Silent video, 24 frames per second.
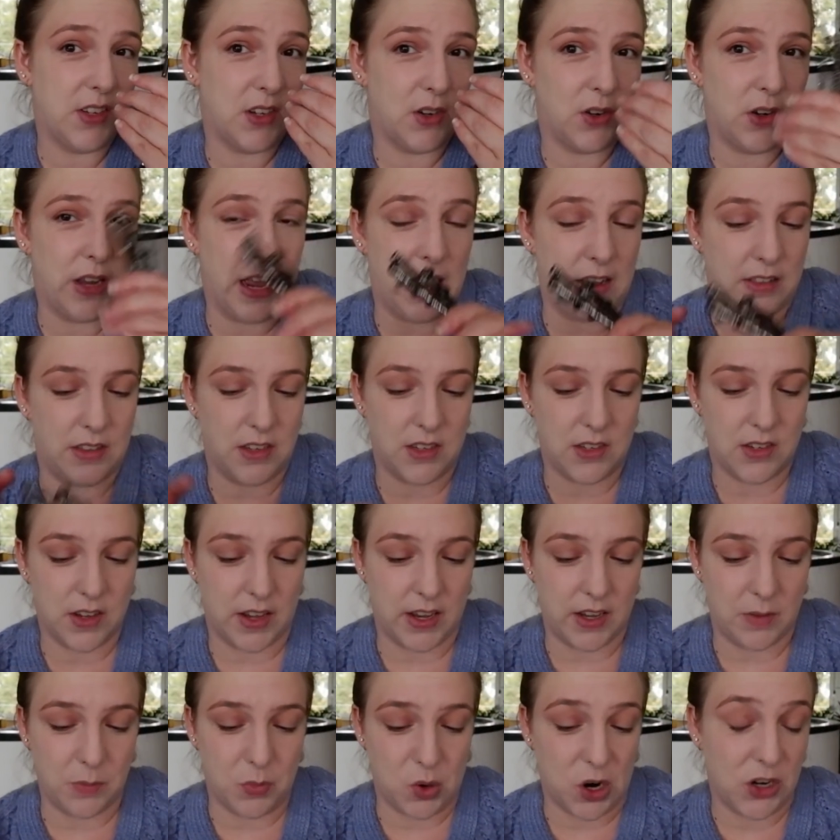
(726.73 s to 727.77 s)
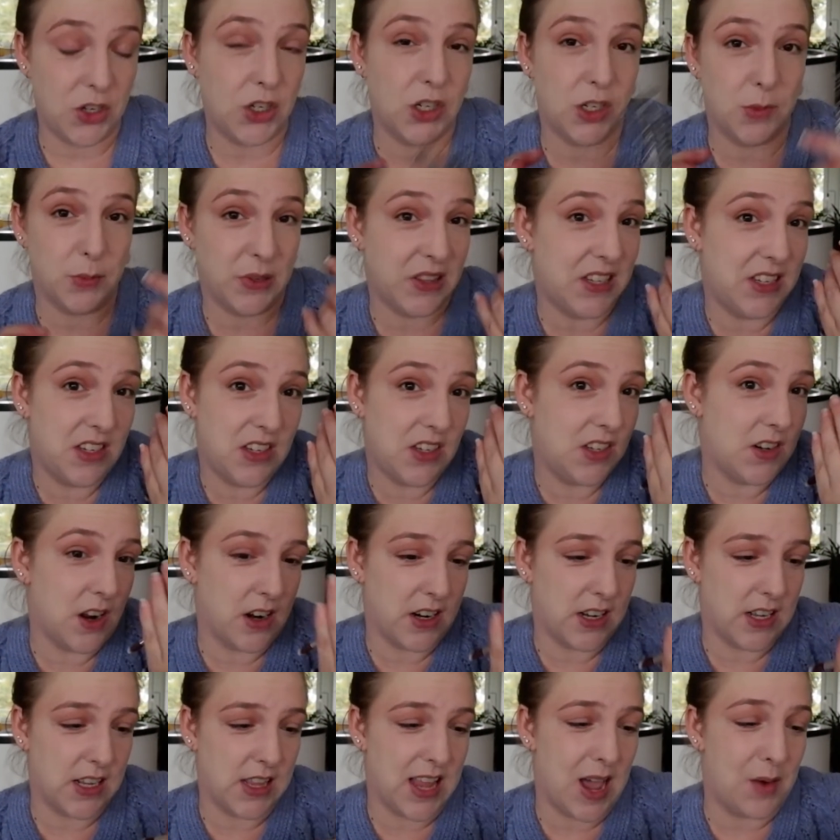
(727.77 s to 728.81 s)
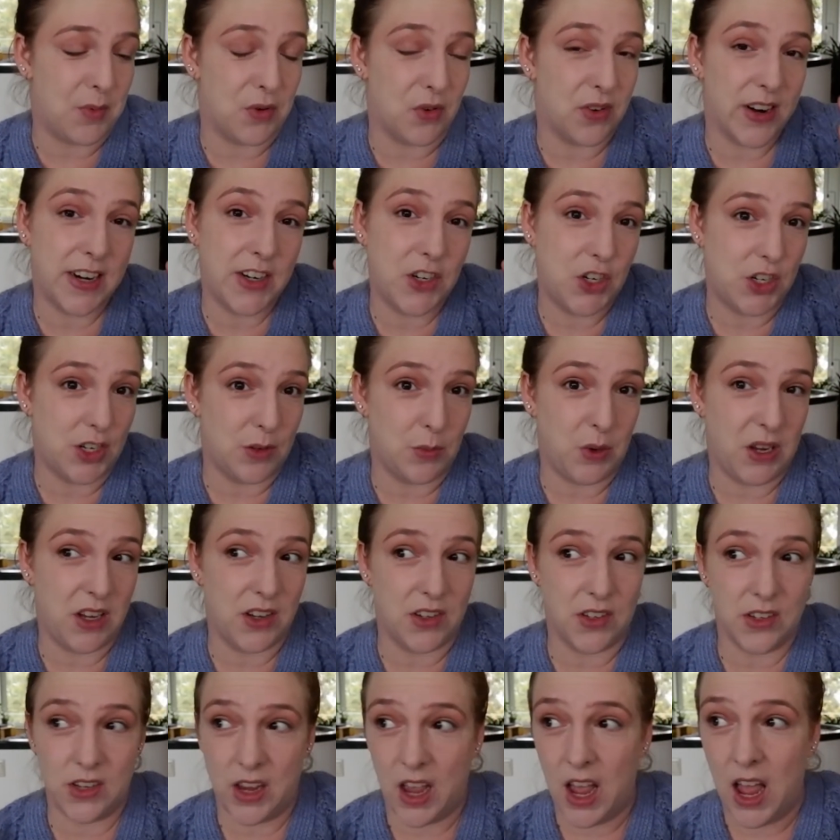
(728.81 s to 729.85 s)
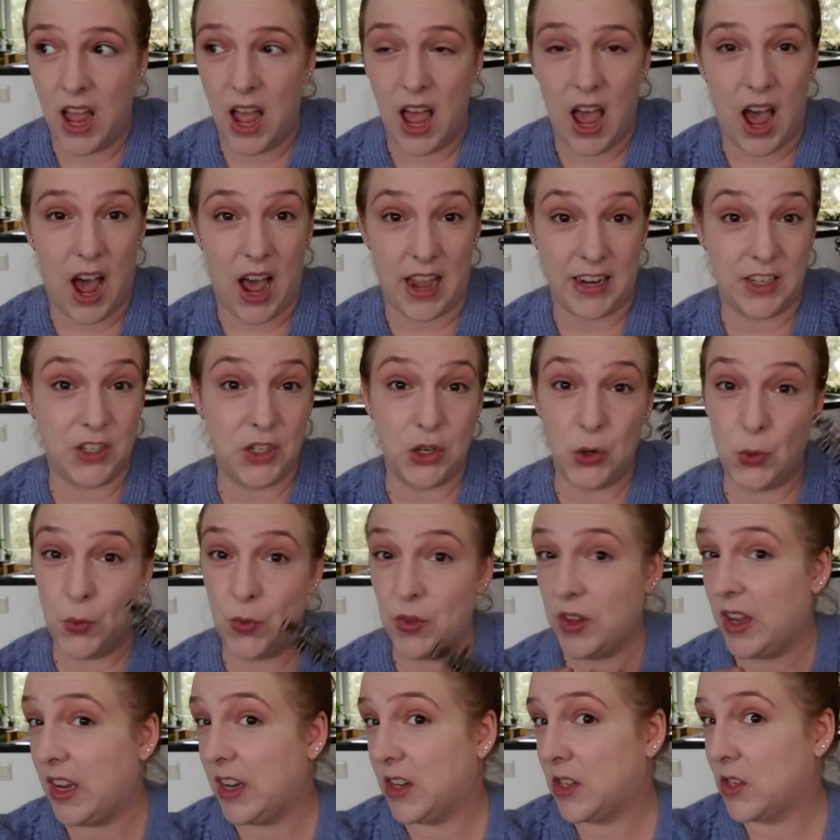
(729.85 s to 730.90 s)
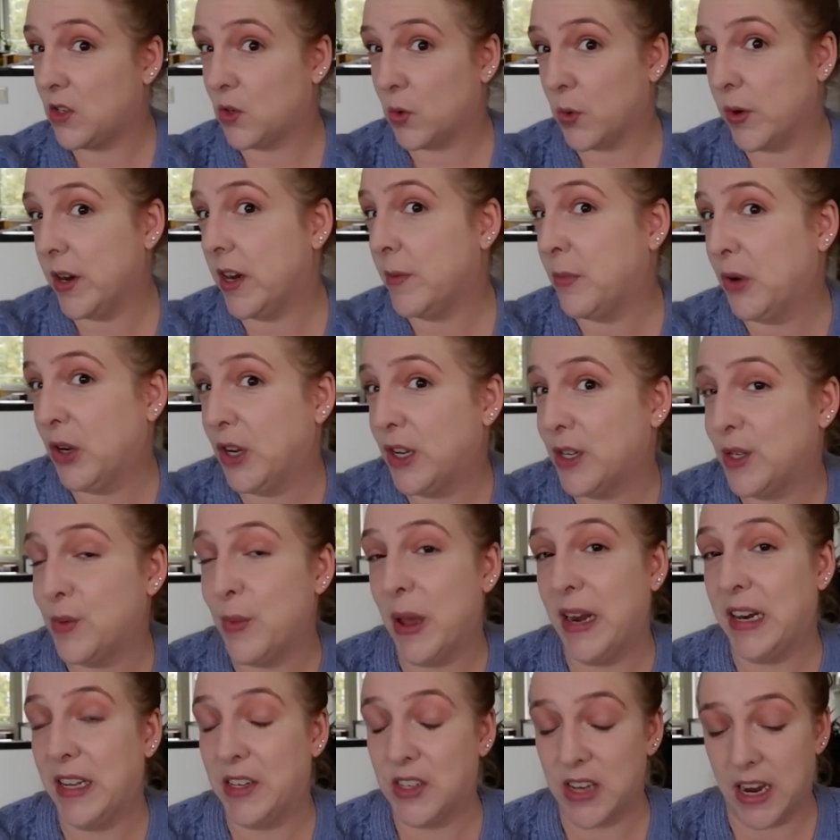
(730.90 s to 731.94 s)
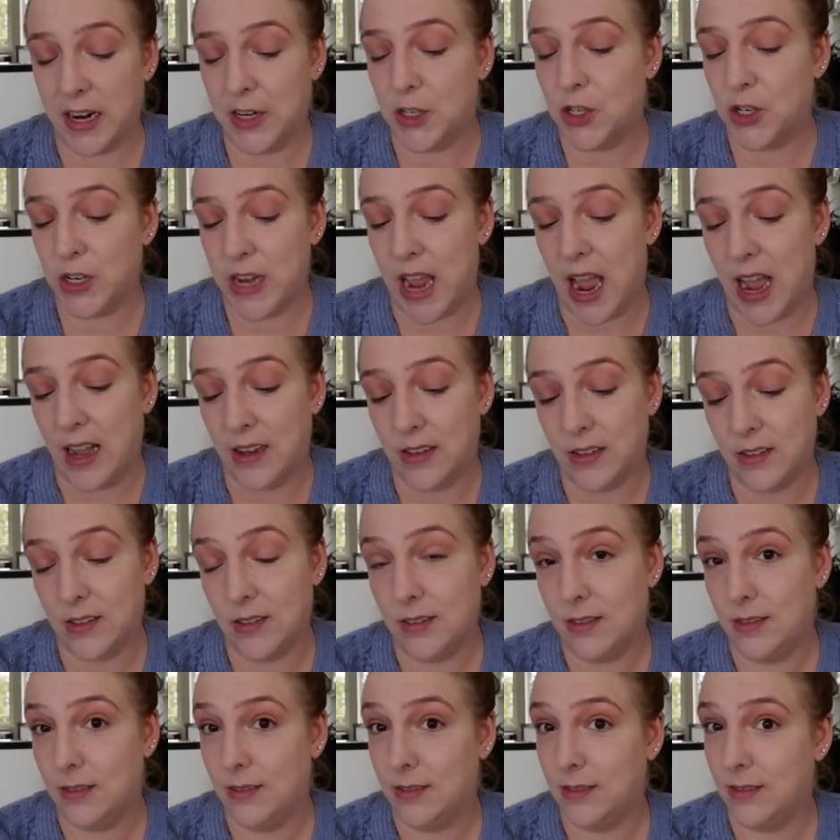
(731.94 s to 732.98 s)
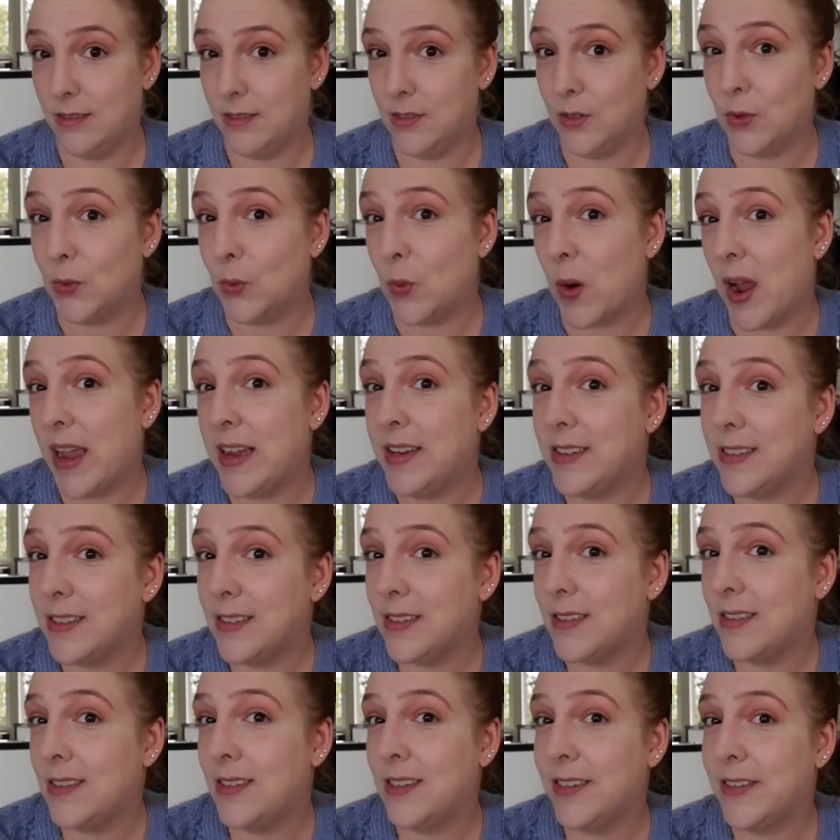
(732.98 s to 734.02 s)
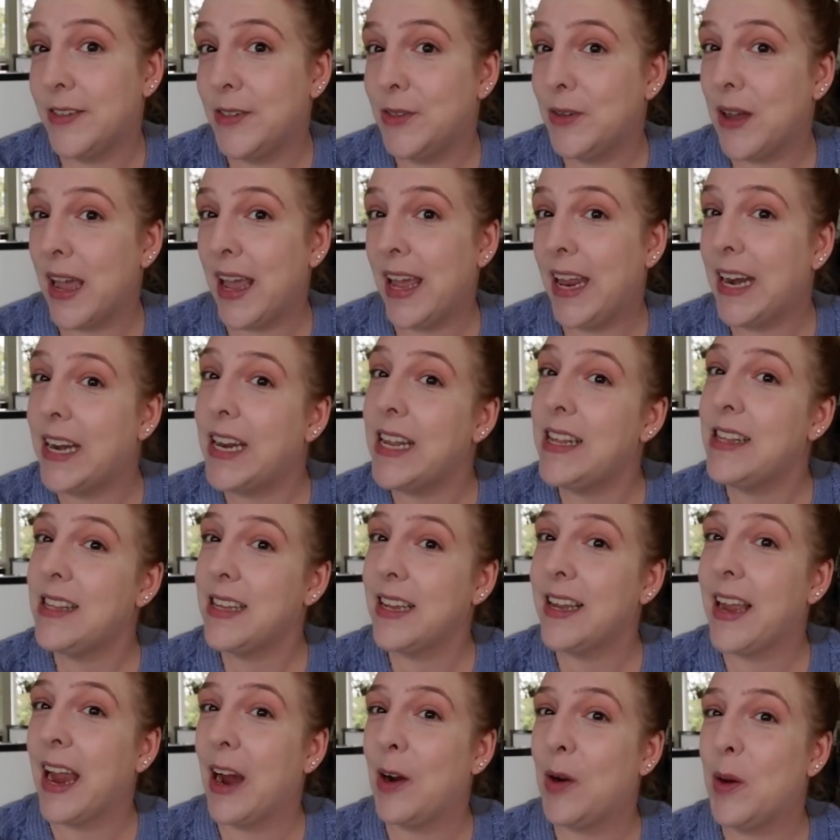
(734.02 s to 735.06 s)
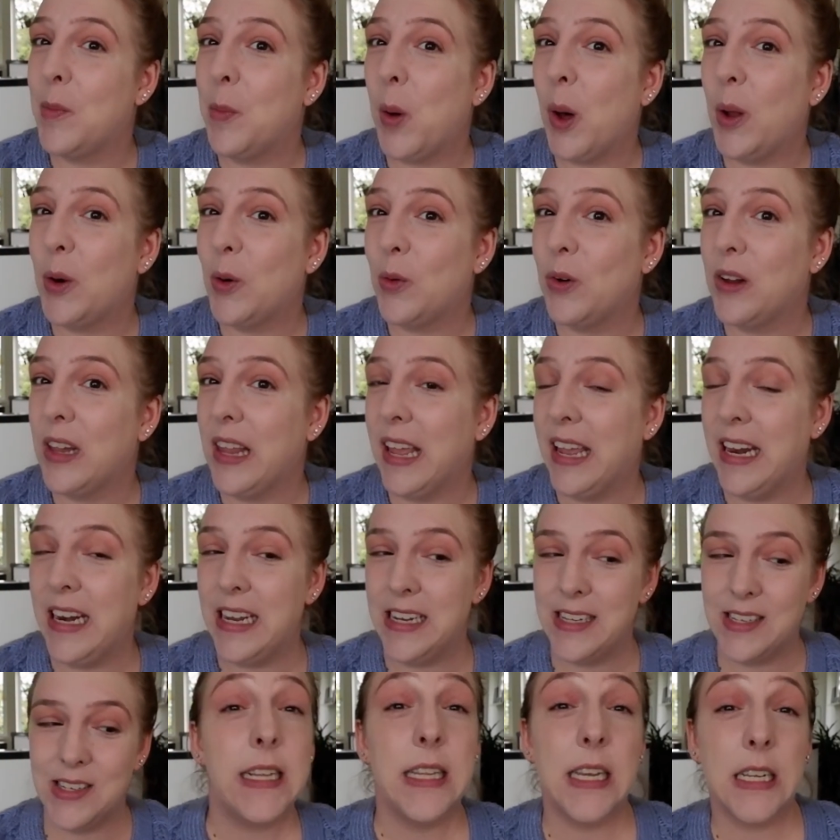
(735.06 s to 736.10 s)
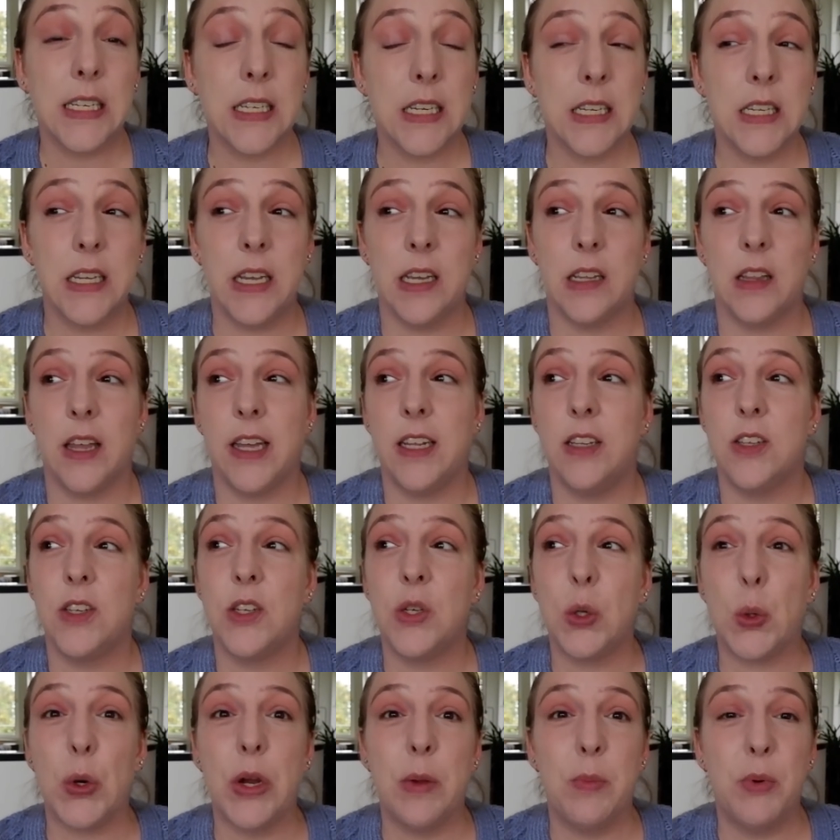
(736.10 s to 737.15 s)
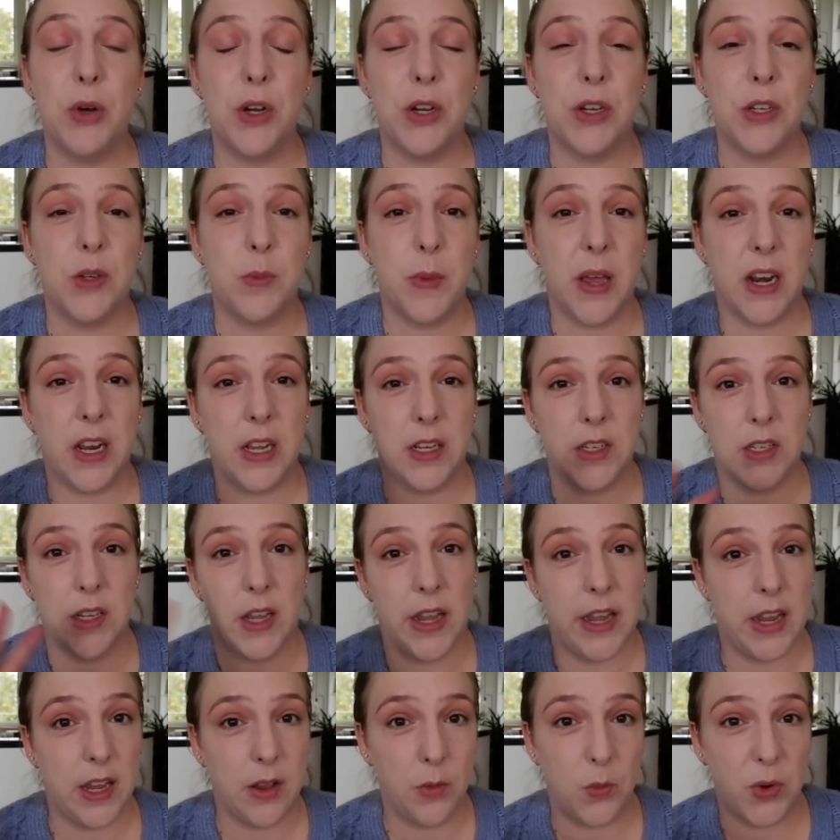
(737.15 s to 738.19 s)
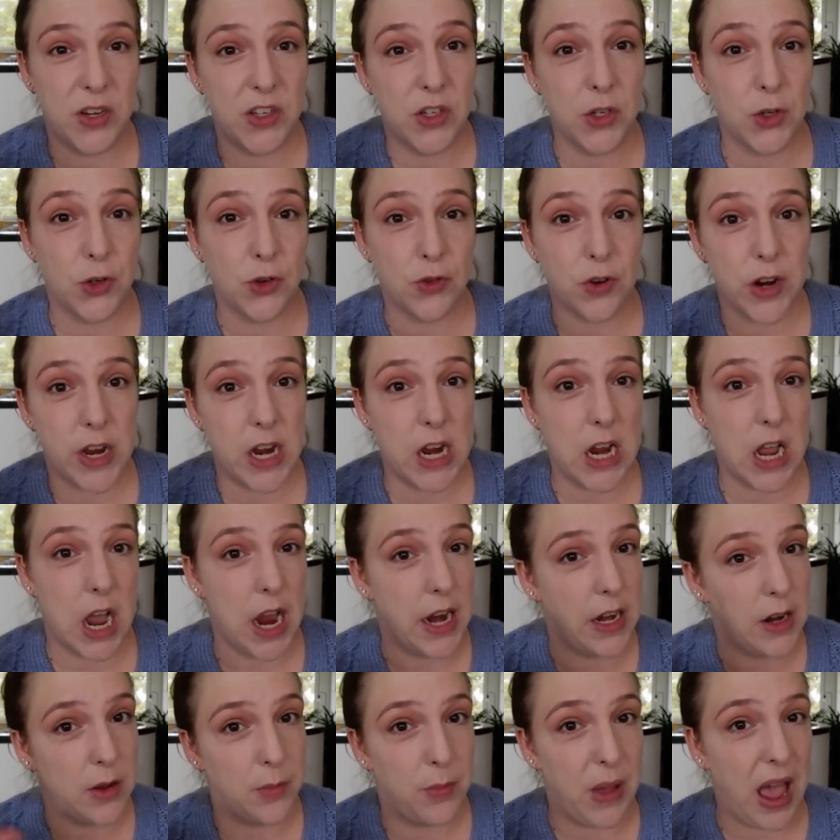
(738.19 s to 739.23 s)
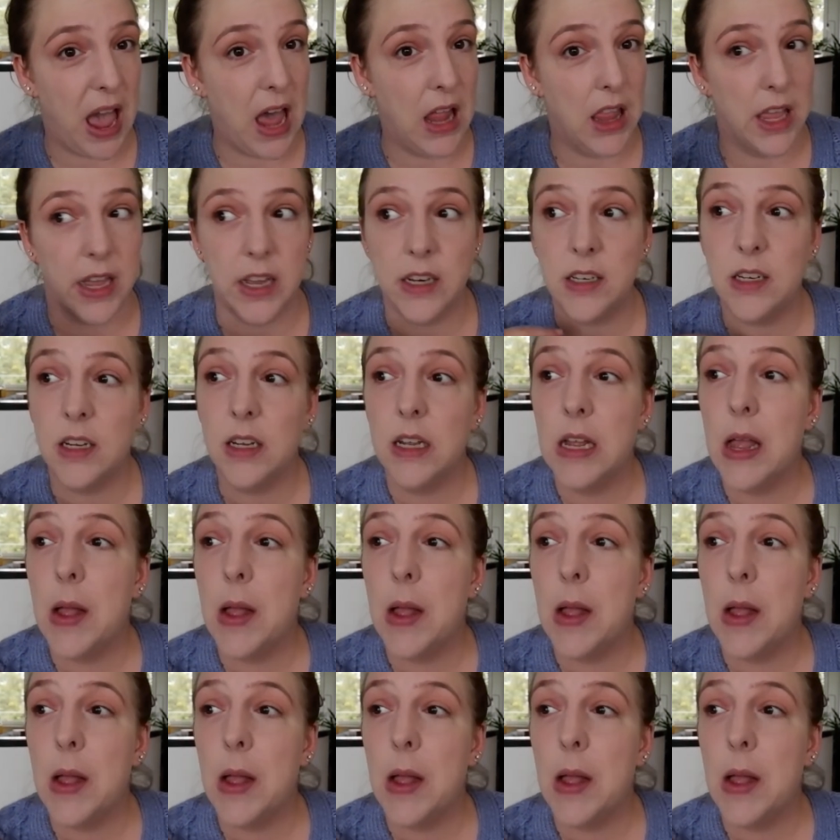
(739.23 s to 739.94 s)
So yeah, these like brushes, but this is not a collaboration because I don't think Storybook Cosmetics actually has the rights to anything Harry Potter related. Like that's the thing, like the Storybook Cosmetics like wizardry kind of palette